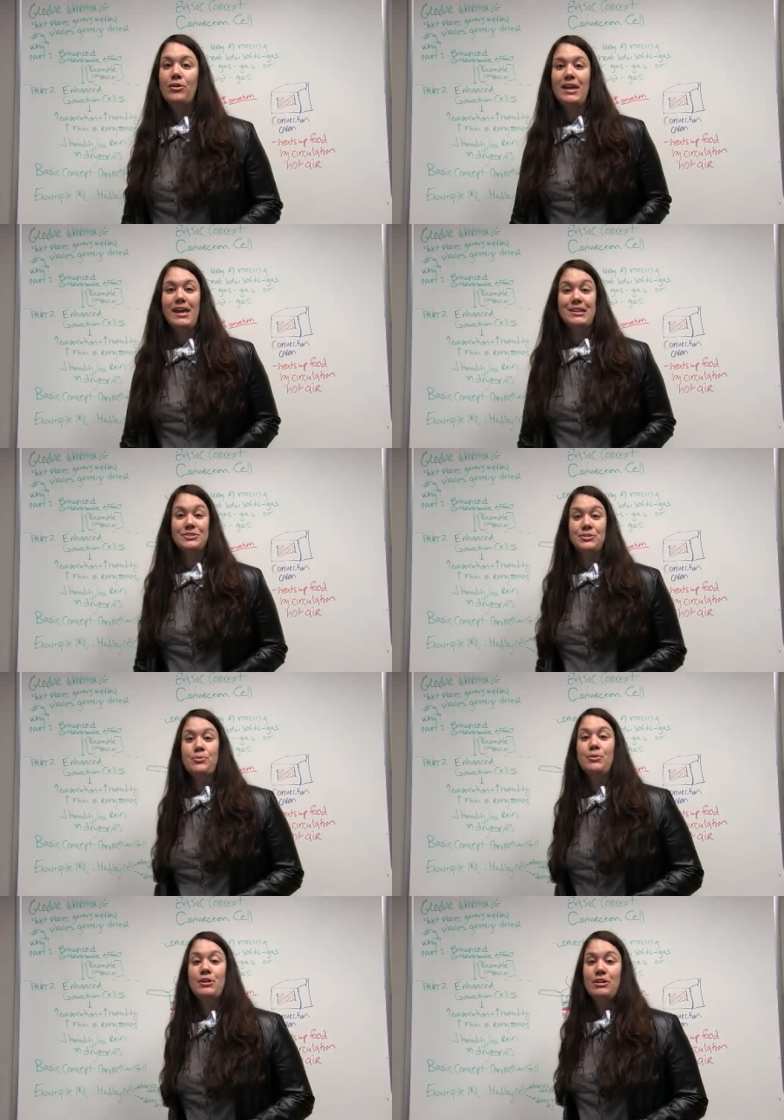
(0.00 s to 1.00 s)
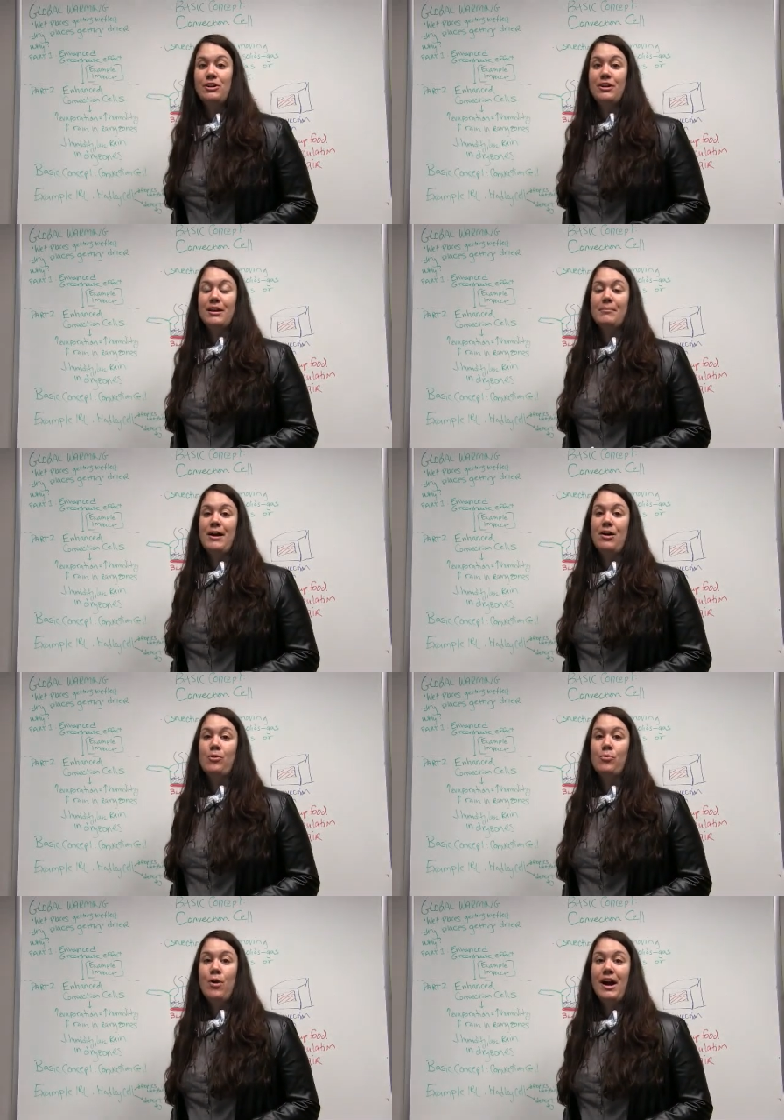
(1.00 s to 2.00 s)
Okay, so we're learning
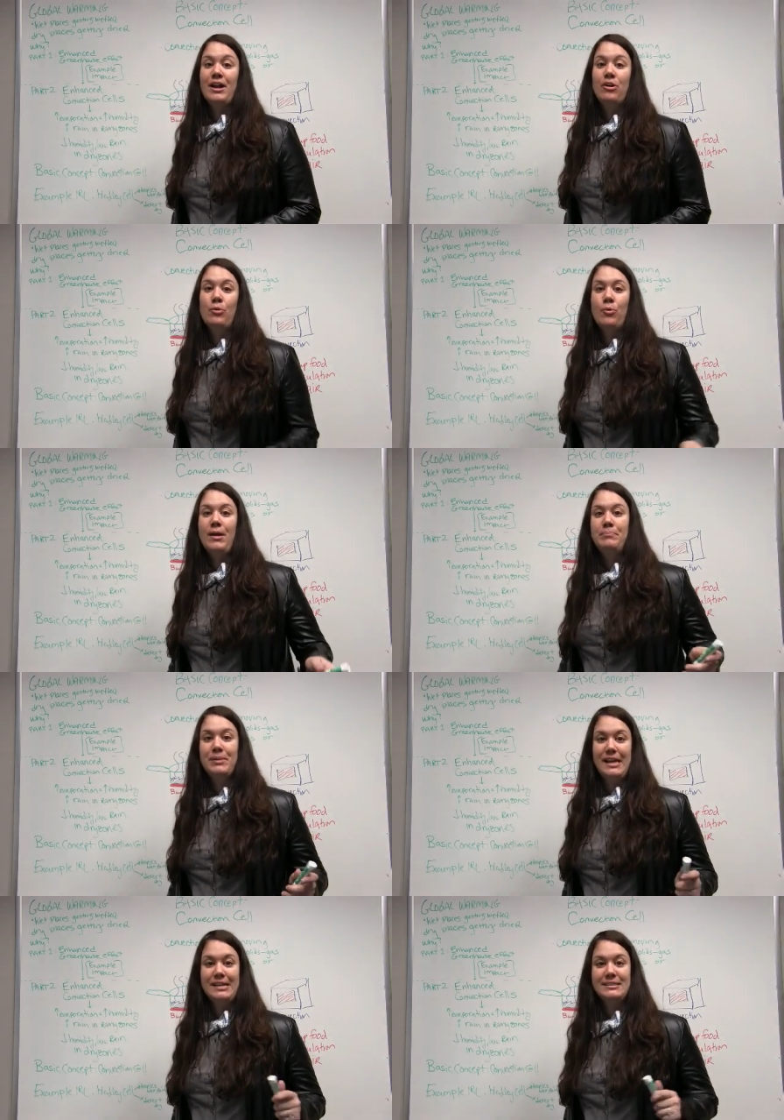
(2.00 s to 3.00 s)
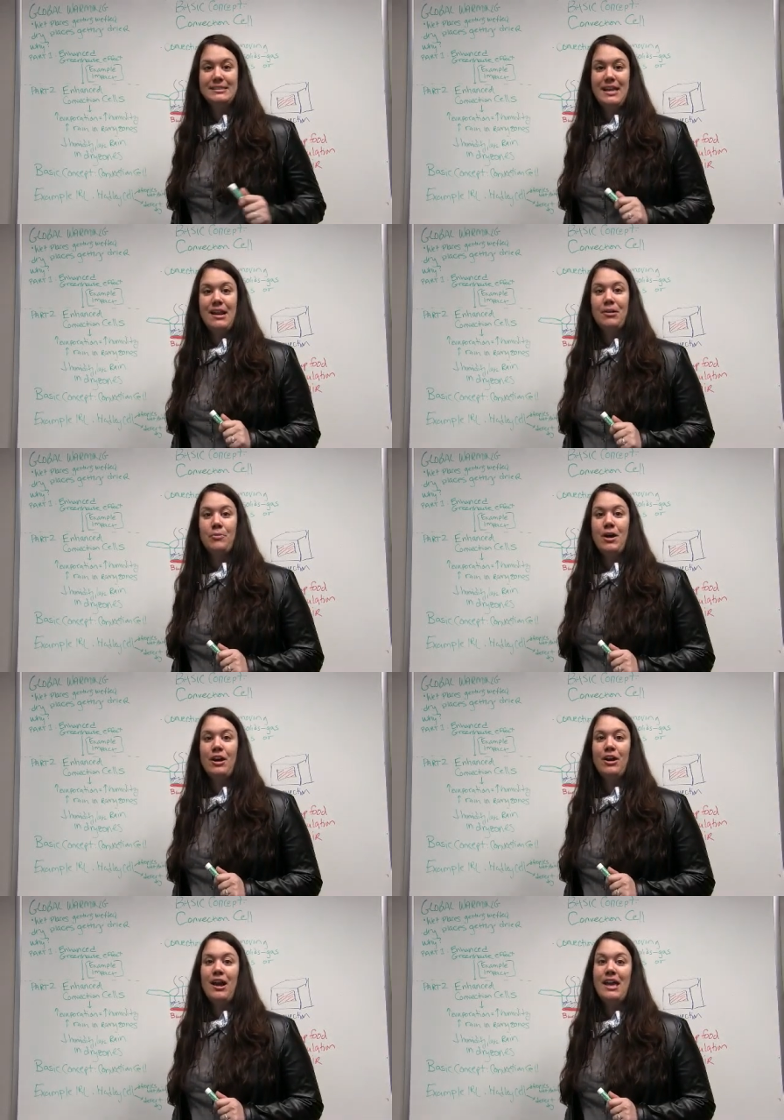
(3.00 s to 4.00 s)
about why are wet places getting
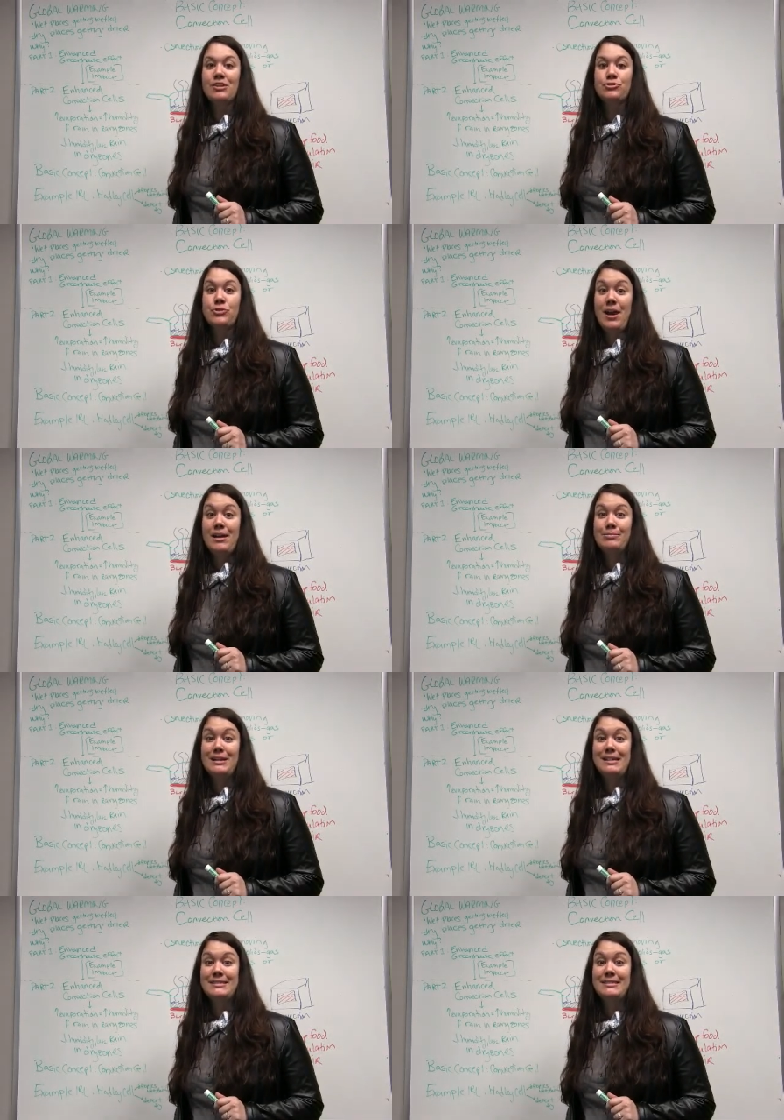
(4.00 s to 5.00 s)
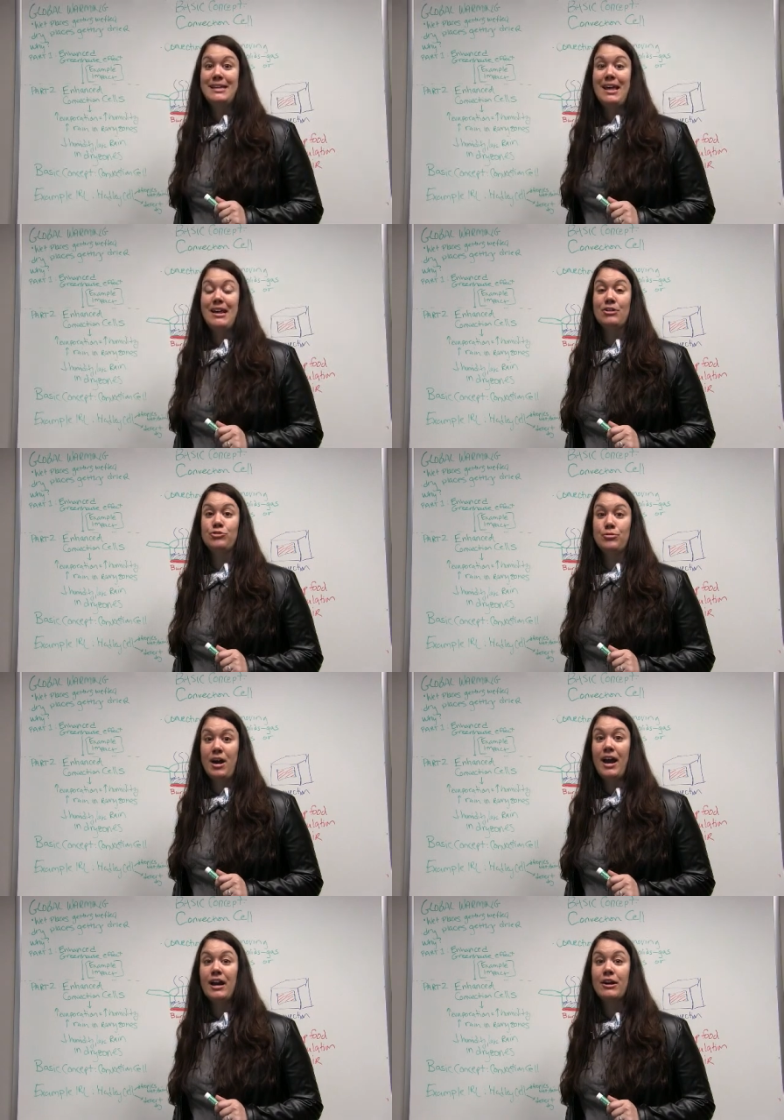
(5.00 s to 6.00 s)
wetter and dry places getting
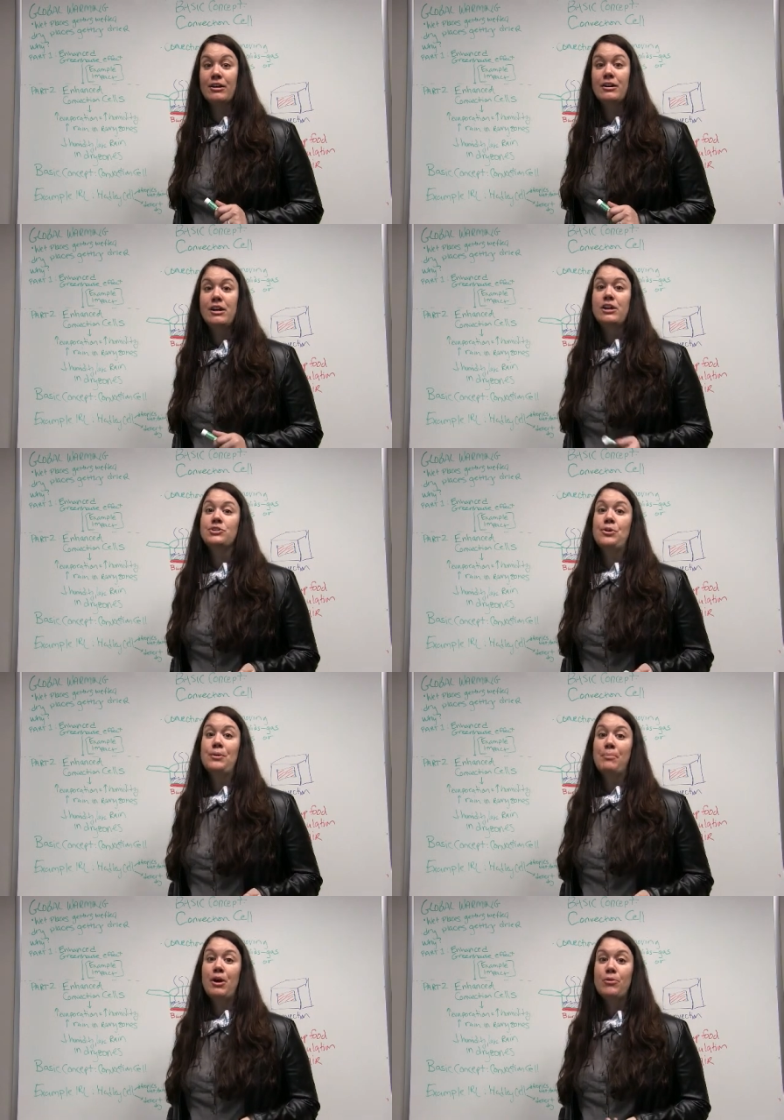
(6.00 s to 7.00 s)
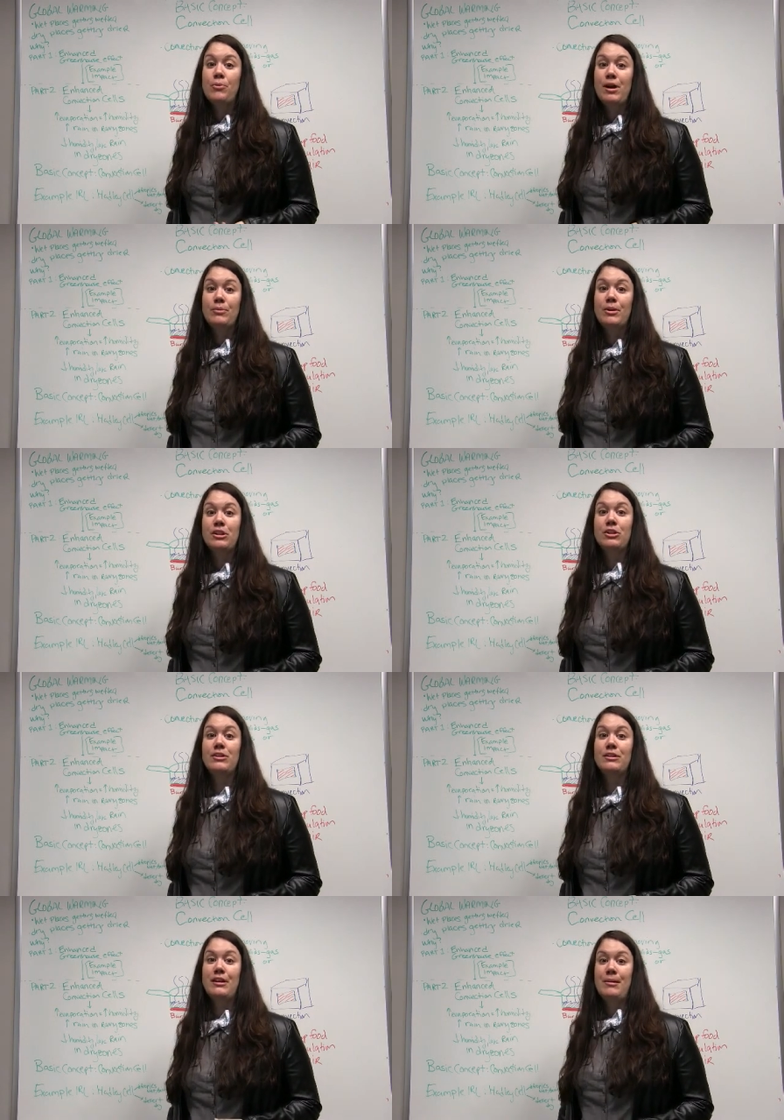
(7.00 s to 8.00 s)
drier. So in part one, we
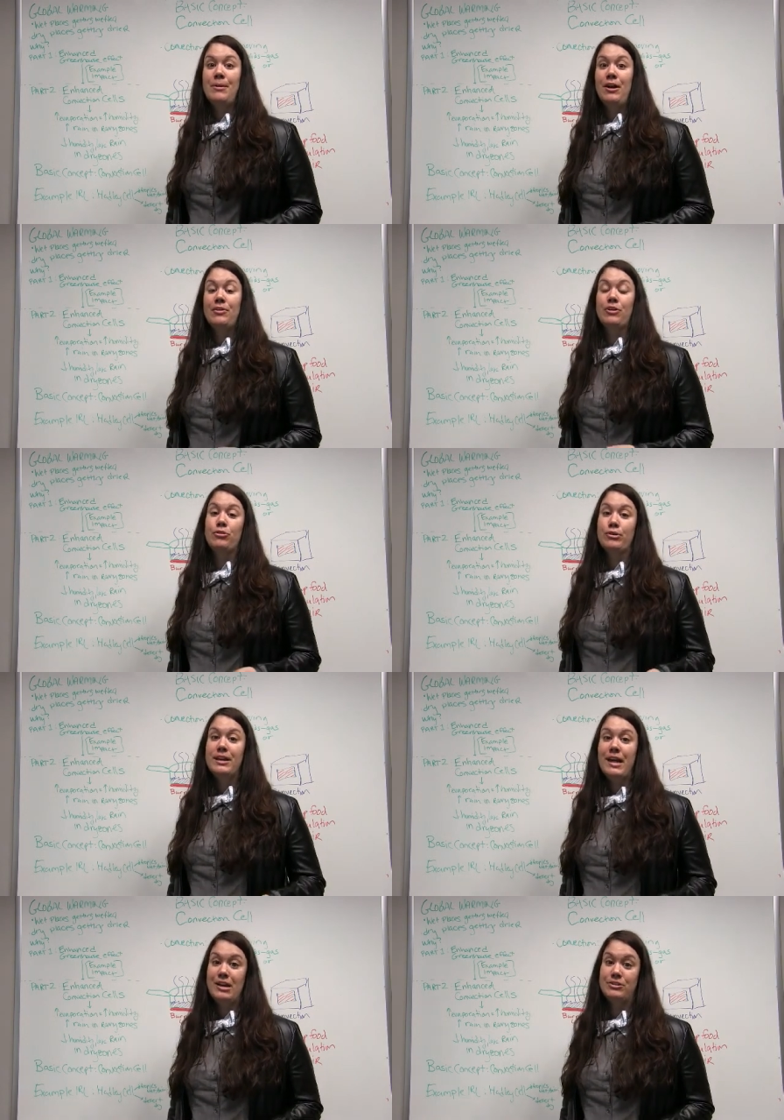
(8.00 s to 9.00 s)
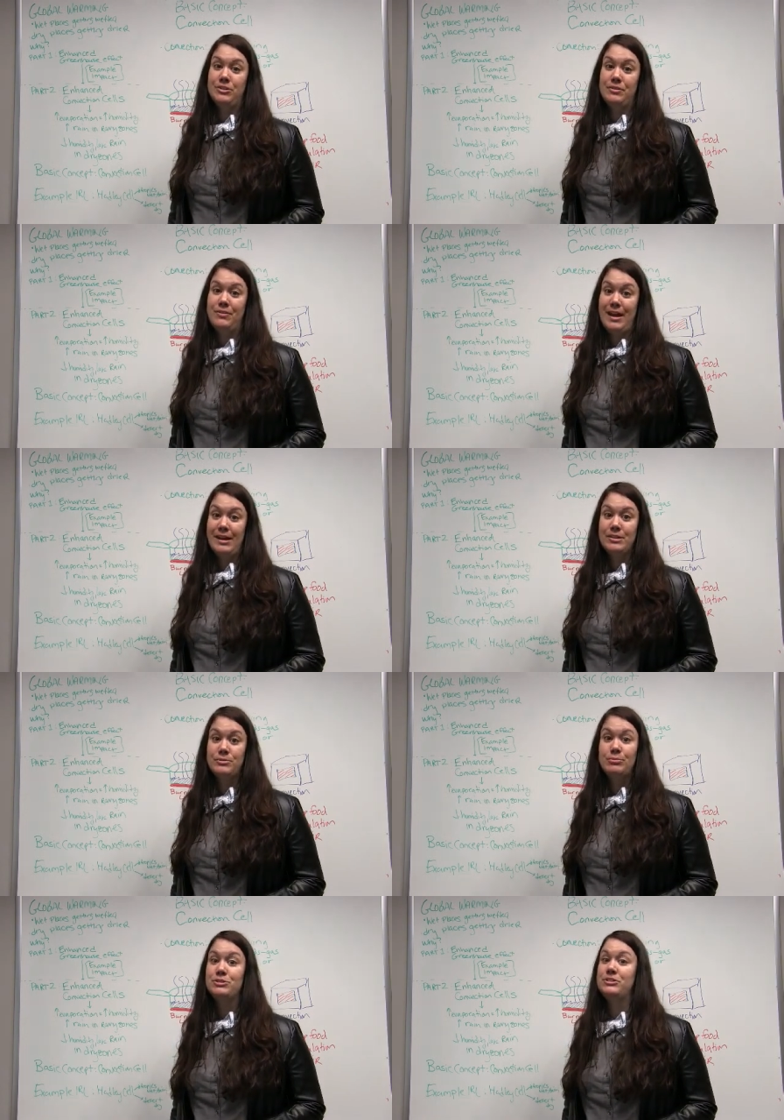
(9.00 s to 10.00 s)
learned about the greenhouse effect,
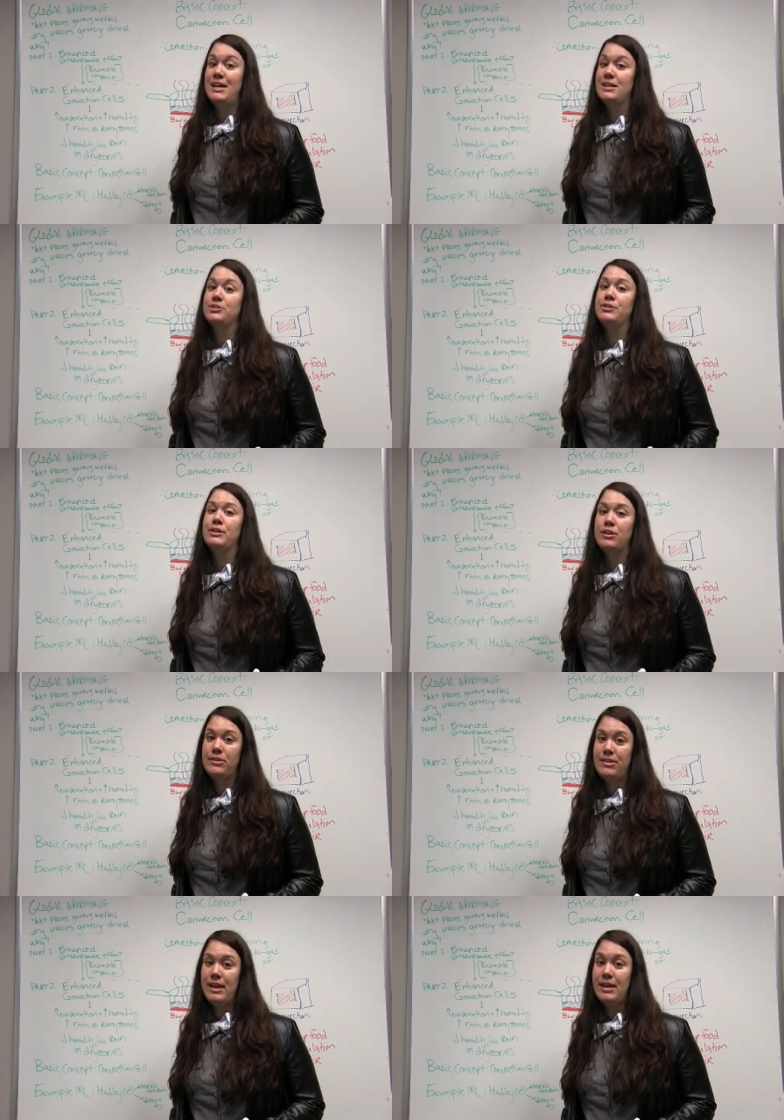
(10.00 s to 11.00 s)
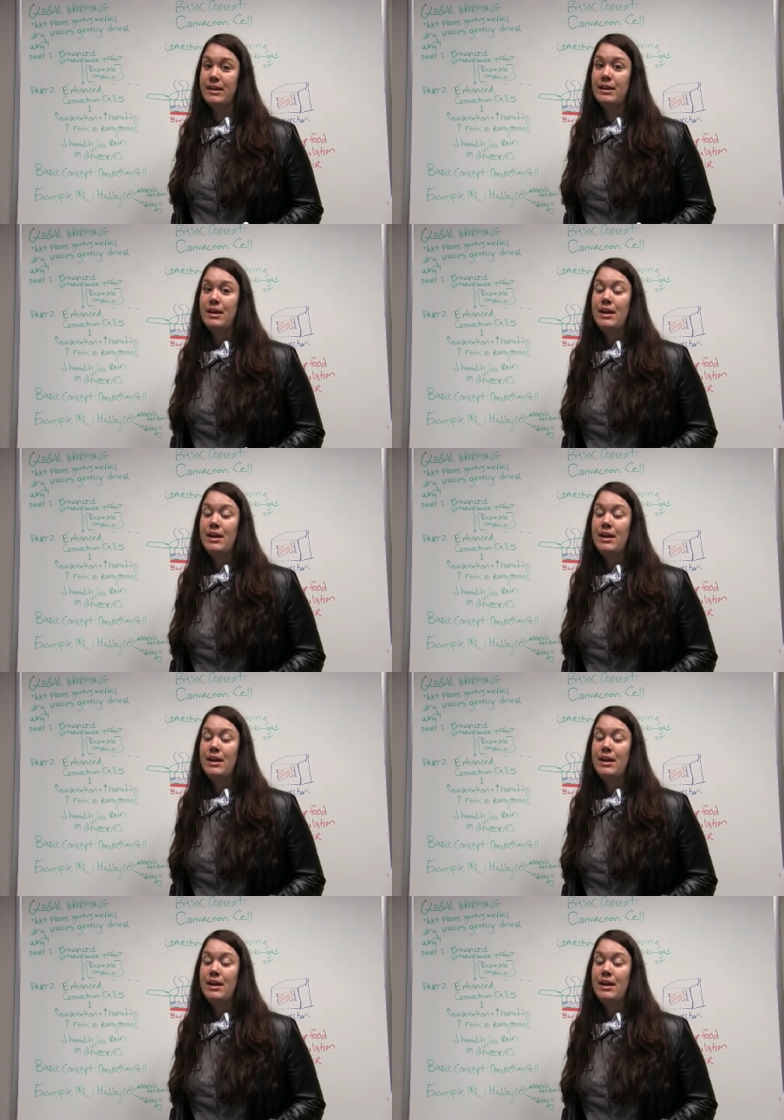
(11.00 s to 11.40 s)
which is actually a good thing,